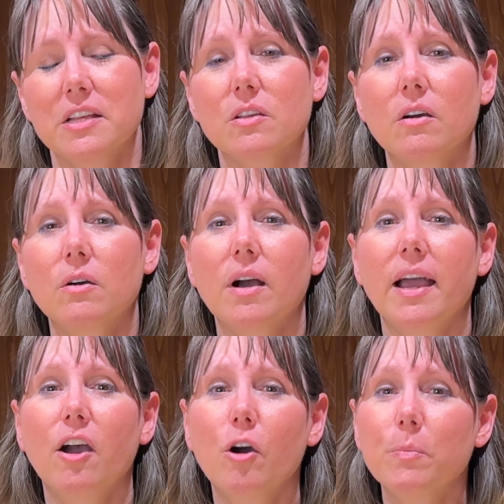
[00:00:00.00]
So
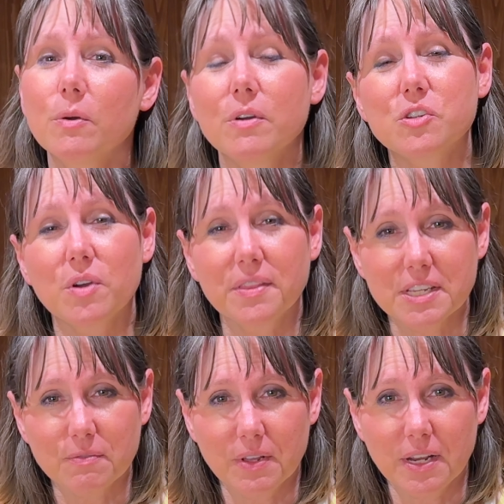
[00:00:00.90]
I hope you enjoyed
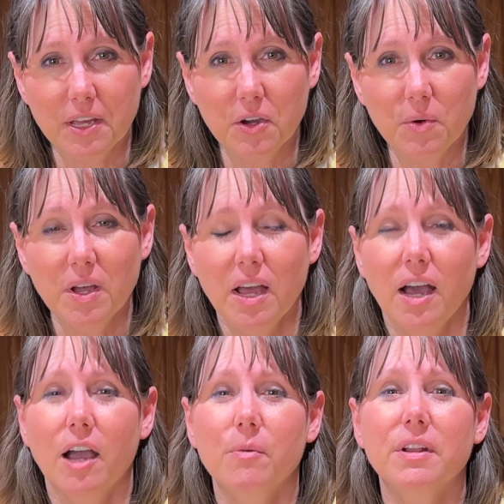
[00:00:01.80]
this video.
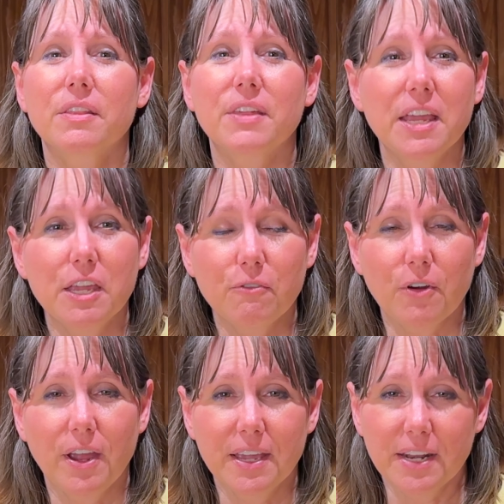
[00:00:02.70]
I want to thank you
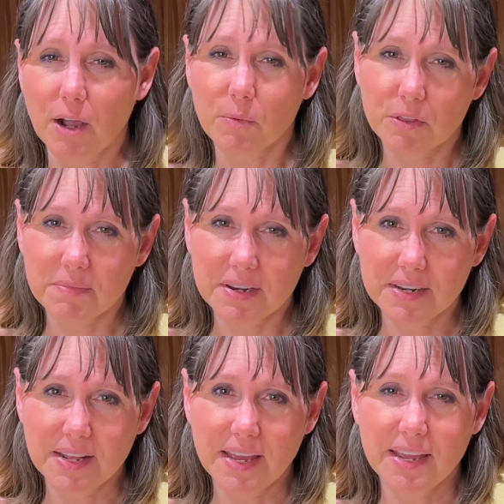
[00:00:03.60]
for hanging out with me
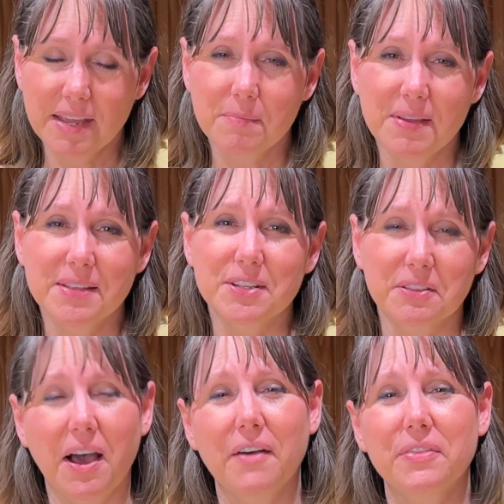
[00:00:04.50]
today. It means a
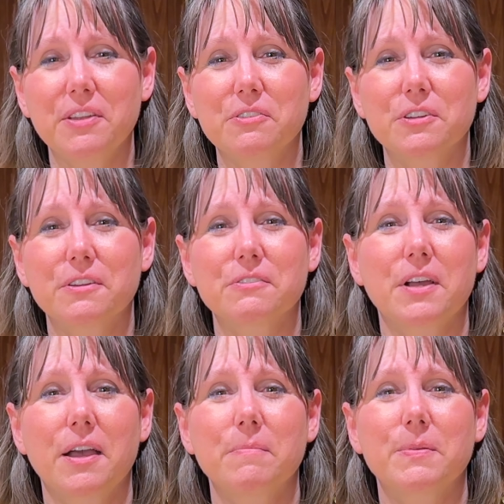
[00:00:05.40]
lot that you took your
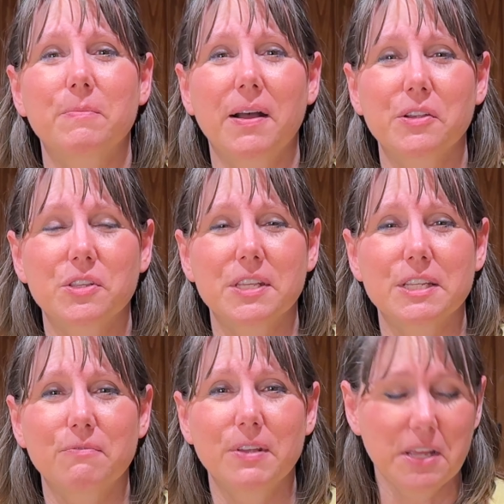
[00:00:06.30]
time to watch
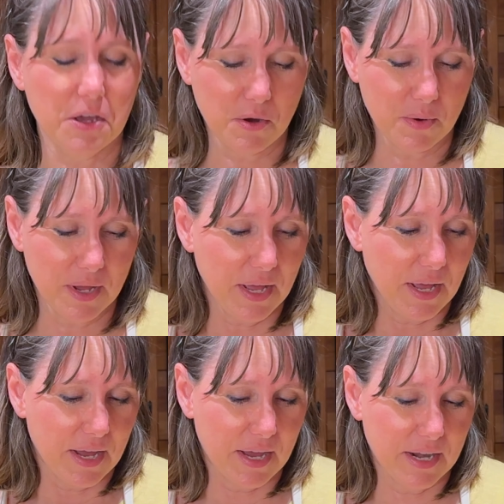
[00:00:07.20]
this video
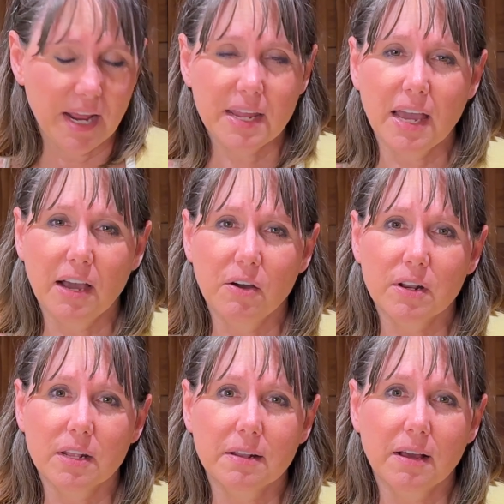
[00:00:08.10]
and hang
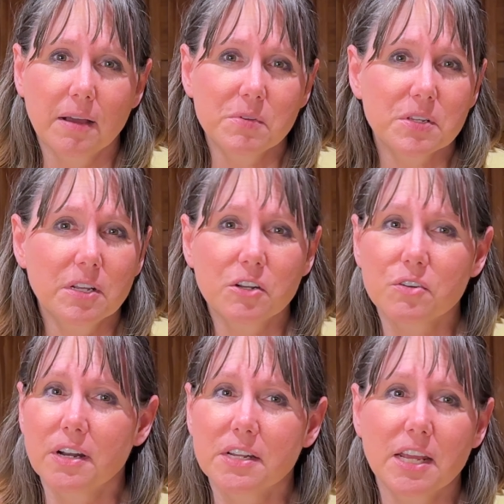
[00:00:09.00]
out. And I'm just going to
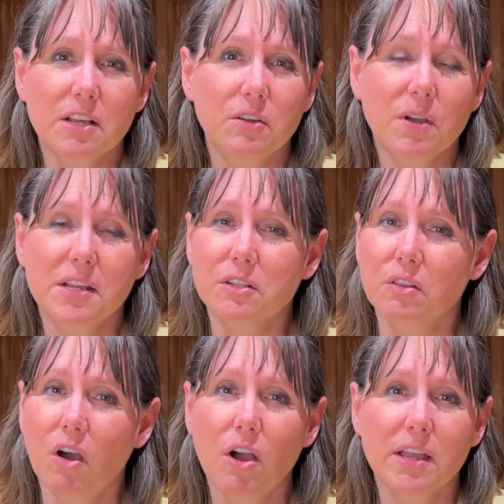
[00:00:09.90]
try to take you guys
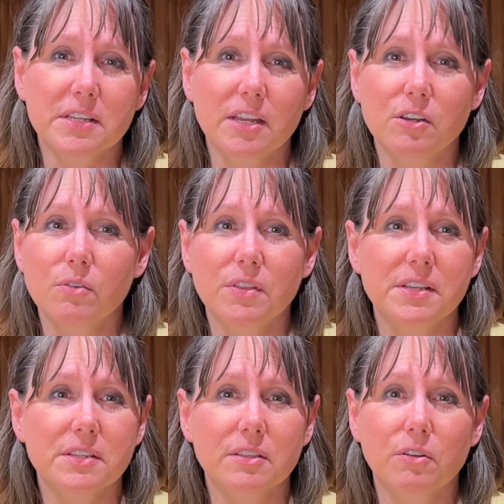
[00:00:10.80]
along as I do
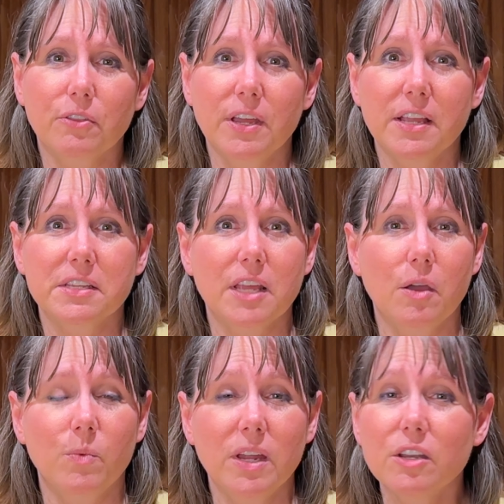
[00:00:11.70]
these little things
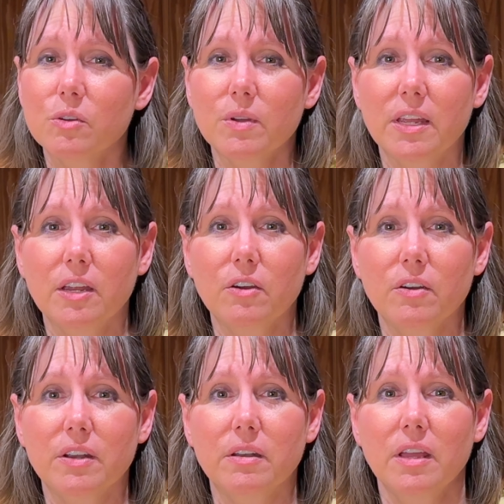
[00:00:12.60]
that we do
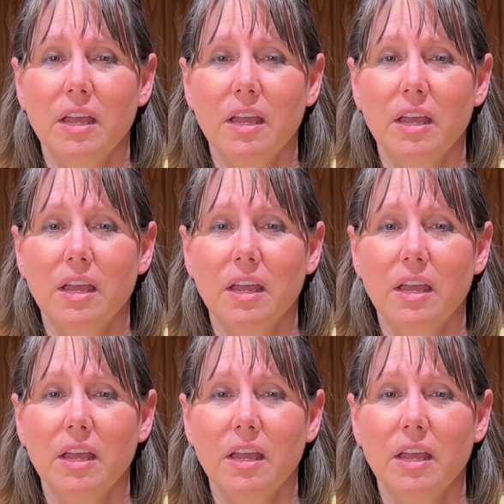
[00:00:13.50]
here. And